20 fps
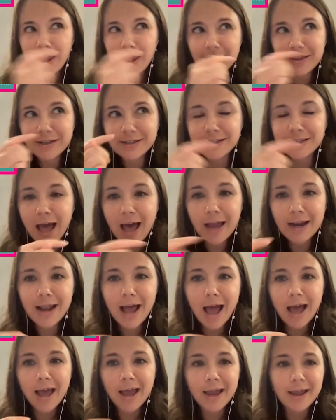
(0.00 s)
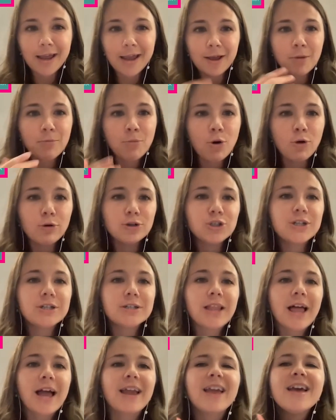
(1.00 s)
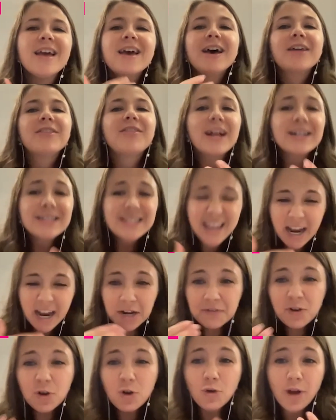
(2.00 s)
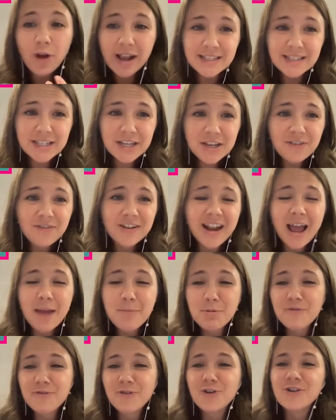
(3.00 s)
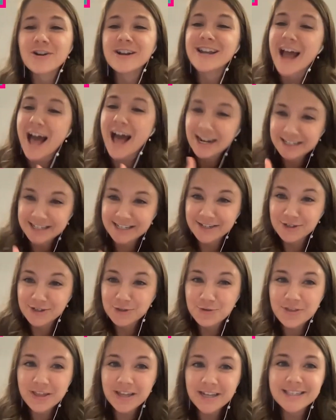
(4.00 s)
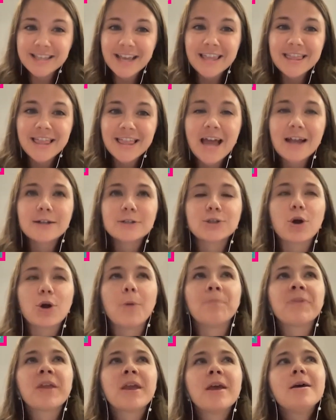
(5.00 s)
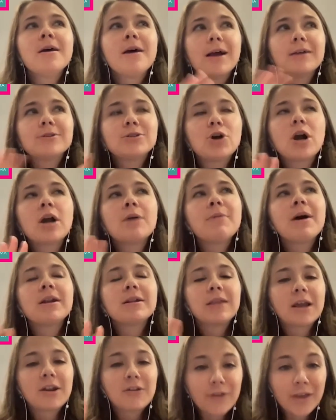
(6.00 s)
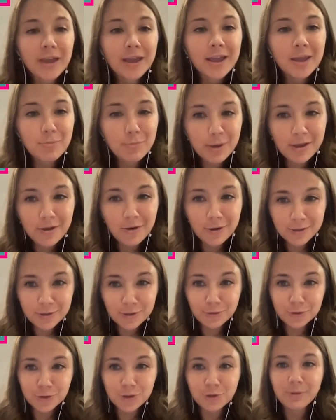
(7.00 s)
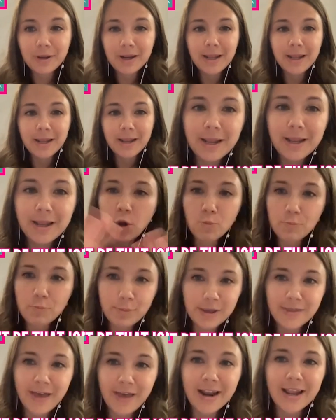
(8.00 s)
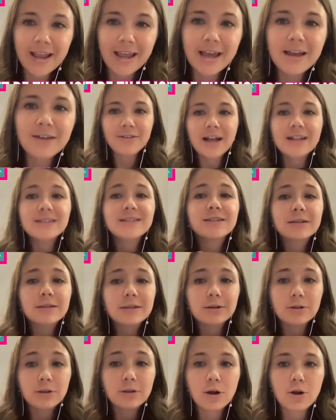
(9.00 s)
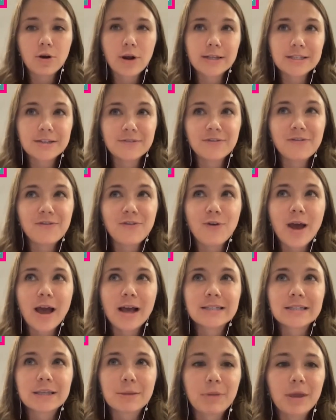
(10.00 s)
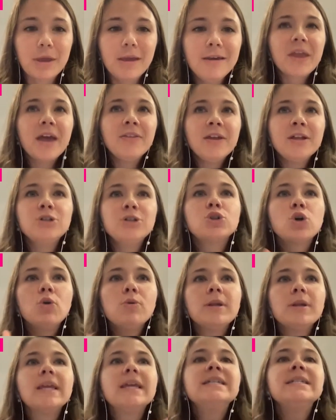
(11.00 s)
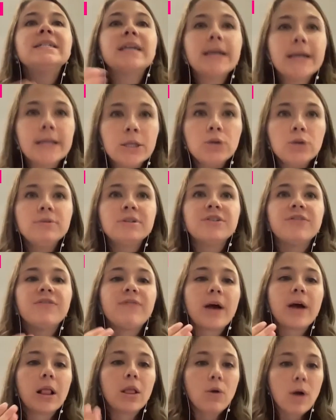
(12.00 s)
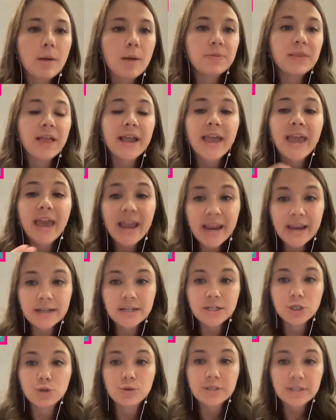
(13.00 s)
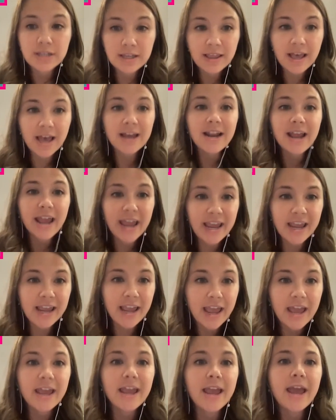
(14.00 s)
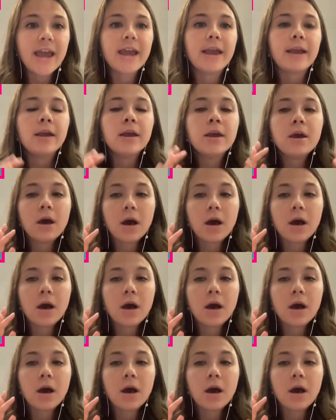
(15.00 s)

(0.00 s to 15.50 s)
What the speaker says: like the side eye emoji, like that's kind of aggressive. And I prefer not to do things like that. So I talk about a lot of ick being on social media. Don't be that ick. That's a little aggressive if you ask me. And then don't continue to follow up like, hey, did you see that? Hey,